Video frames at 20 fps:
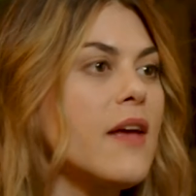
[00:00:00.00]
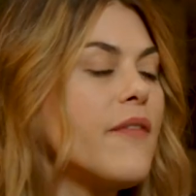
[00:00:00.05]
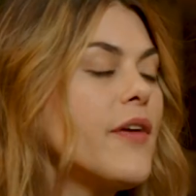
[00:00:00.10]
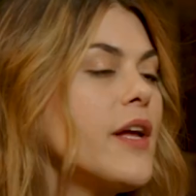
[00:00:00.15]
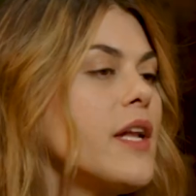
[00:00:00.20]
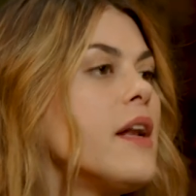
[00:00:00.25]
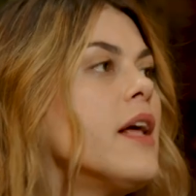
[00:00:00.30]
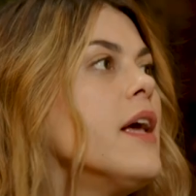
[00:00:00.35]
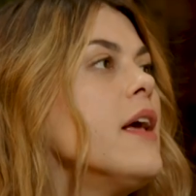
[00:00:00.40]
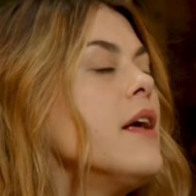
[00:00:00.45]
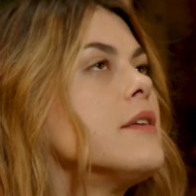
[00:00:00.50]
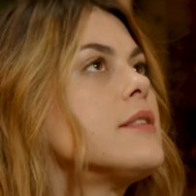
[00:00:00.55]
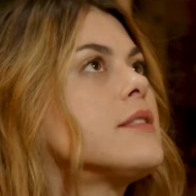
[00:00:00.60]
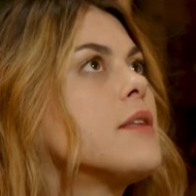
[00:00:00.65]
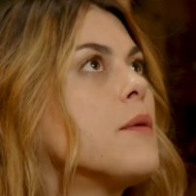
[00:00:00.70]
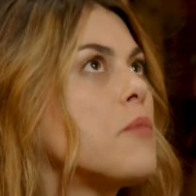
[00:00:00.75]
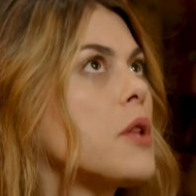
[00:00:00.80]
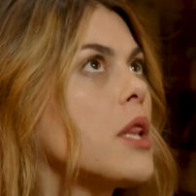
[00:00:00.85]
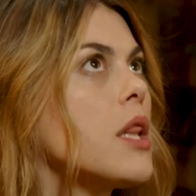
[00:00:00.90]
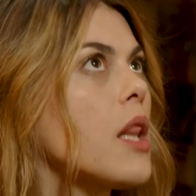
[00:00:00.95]
Give it
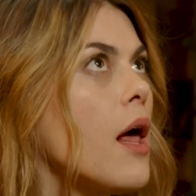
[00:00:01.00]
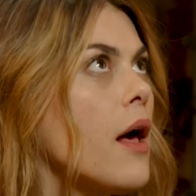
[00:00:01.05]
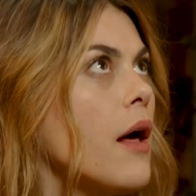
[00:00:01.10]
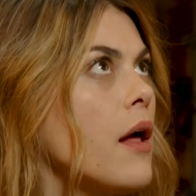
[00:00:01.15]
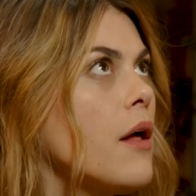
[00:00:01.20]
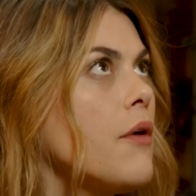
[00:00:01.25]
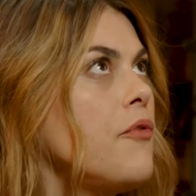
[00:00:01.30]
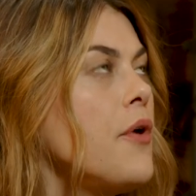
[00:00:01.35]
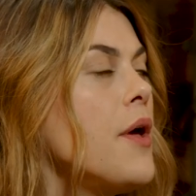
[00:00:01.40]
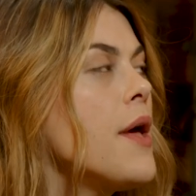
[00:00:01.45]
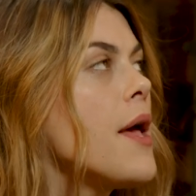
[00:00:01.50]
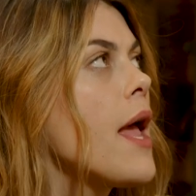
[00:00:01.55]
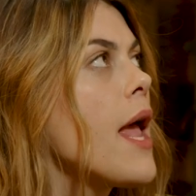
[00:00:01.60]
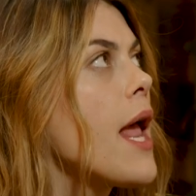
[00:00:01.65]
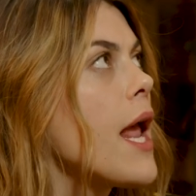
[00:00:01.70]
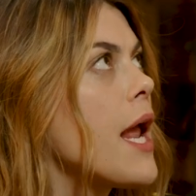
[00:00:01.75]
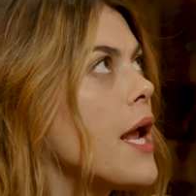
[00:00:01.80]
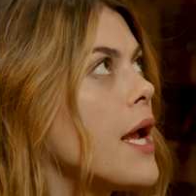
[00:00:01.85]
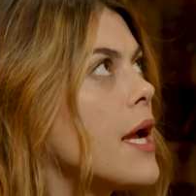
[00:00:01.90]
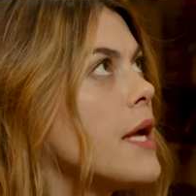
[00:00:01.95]
some love
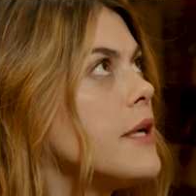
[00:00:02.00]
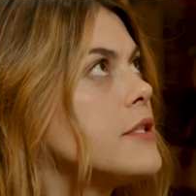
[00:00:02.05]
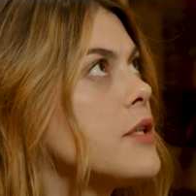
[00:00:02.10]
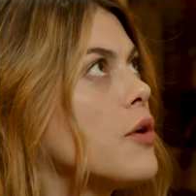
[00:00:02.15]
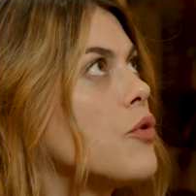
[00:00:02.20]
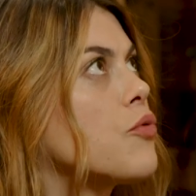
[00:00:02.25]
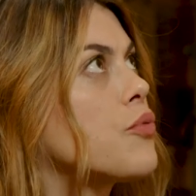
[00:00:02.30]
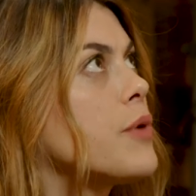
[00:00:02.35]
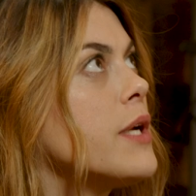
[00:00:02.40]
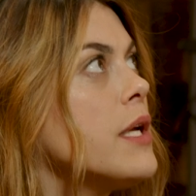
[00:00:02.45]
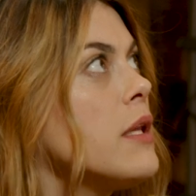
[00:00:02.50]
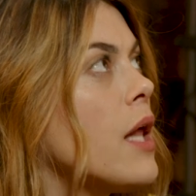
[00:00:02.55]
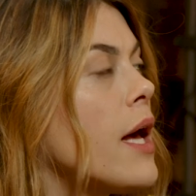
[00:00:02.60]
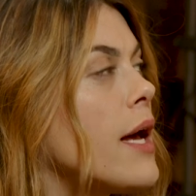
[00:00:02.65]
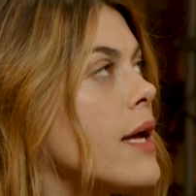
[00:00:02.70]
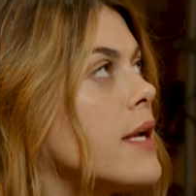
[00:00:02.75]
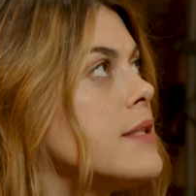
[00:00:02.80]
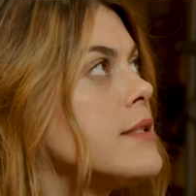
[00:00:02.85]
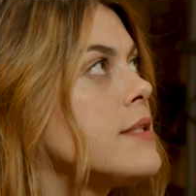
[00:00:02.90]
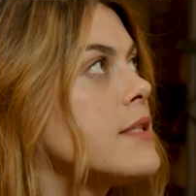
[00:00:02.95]
and
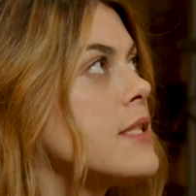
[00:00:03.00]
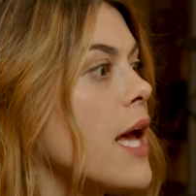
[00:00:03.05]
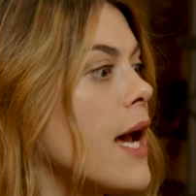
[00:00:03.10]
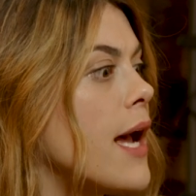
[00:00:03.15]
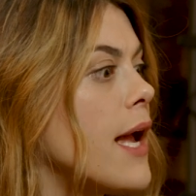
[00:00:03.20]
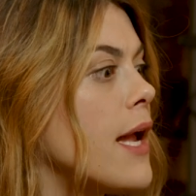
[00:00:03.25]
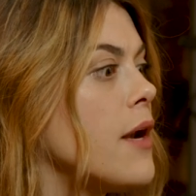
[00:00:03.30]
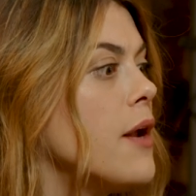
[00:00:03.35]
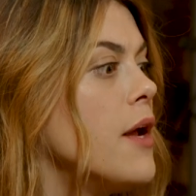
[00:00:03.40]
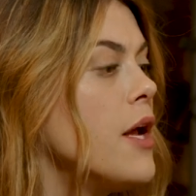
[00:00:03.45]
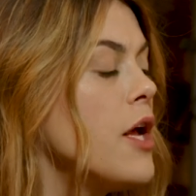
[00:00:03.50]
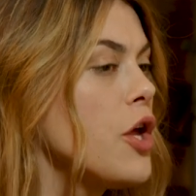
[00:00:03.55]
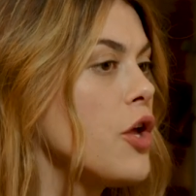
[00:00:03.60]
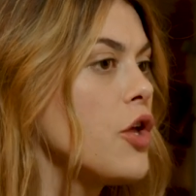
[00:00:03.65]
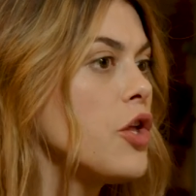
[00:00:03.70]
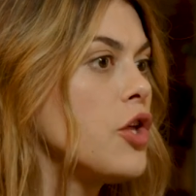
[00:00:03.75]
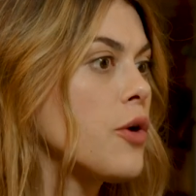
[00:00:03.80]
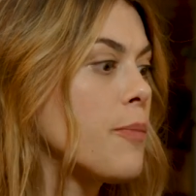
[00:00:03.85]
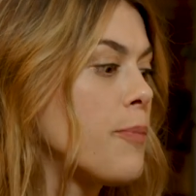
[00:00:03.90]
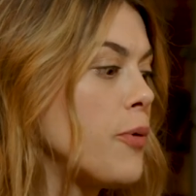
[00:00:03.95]
realize that
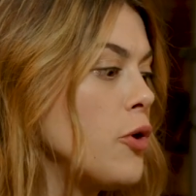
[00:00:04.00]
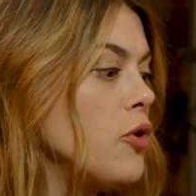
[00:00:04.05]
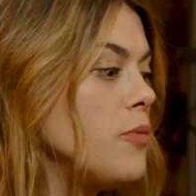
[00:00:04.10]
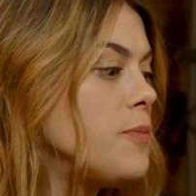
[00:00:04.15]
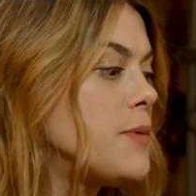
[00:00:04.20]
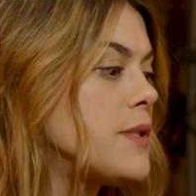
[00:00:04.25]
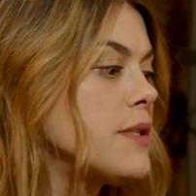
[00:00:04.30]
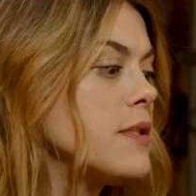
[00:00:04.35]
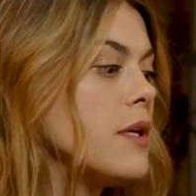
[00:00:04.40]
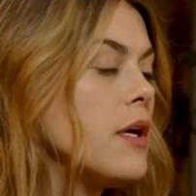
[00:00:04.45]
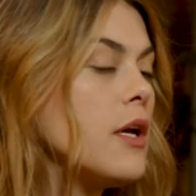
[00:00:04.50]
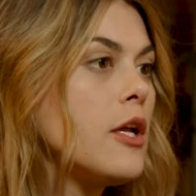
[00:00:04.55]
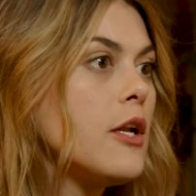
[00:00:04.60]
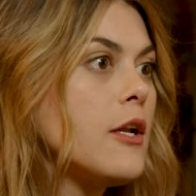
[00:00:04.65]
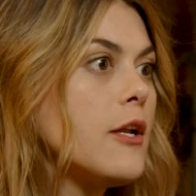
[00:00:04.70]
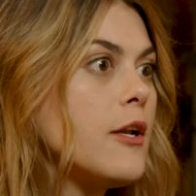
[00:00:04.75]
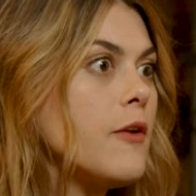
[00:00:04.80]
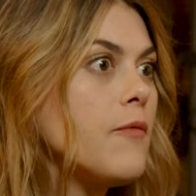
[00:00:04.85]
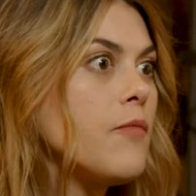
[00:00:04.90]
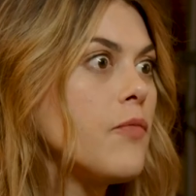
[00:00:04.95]
your poops
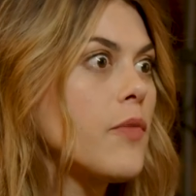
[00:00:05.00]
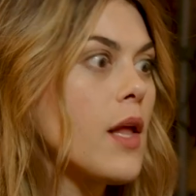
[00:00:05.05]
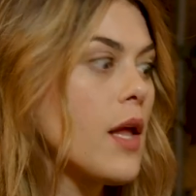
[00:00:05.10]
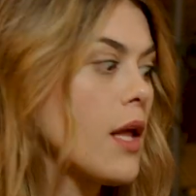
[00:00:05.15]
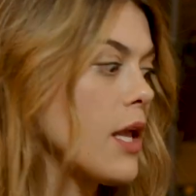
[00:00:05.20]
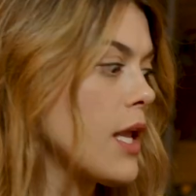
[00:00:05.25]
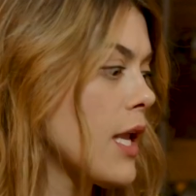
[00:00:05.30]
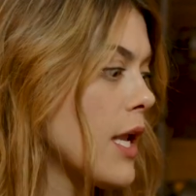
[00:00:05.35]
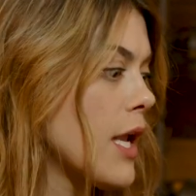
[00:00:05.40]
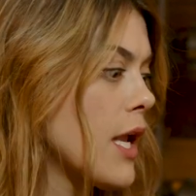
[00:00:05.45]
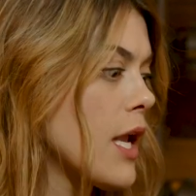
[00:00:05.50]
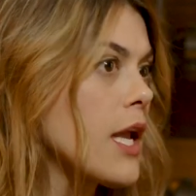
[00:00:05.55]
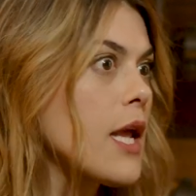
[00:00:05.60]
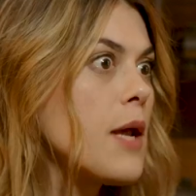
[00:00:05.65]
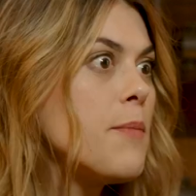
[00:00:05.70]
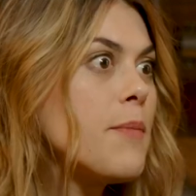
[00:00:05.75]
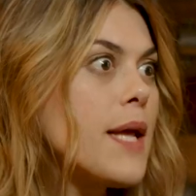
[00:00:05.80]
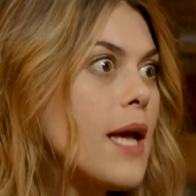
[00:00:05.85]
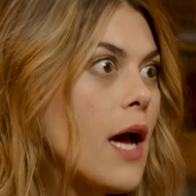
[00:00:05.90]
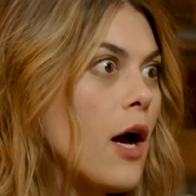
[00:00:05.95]

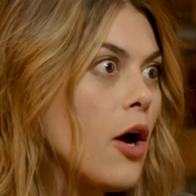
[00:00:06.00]
can be